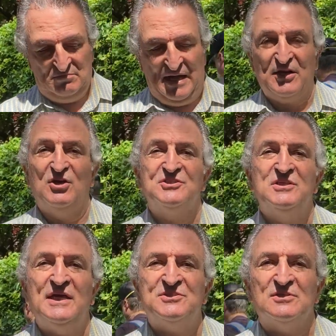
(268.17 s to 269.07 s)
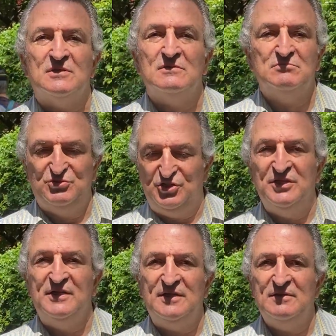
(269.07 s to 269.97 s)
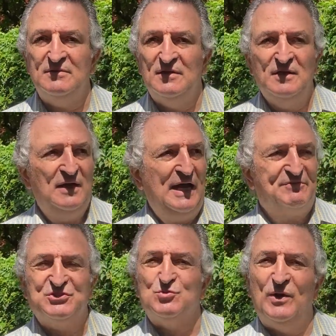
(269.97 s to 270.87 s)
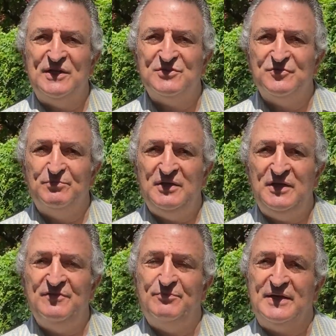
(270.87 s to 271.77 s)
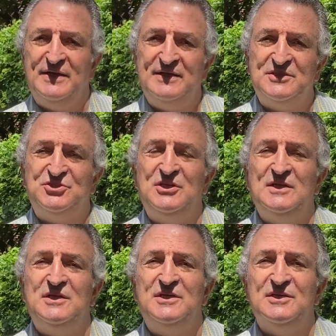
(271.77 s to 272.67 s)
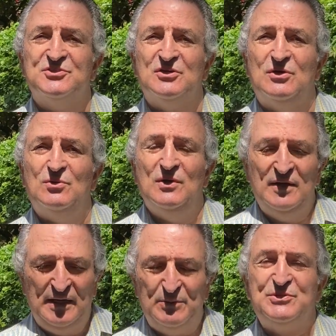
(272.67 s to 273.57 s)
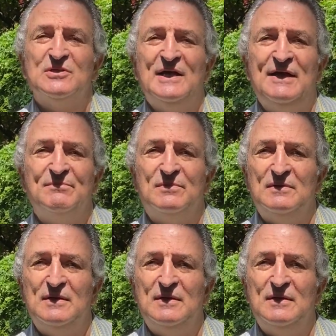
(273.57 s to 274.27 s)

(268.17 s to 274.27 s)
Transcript: I had a cousin Esther, she knitted. I have sweaters for me, for my kids that she knitted years ago, and we still have them.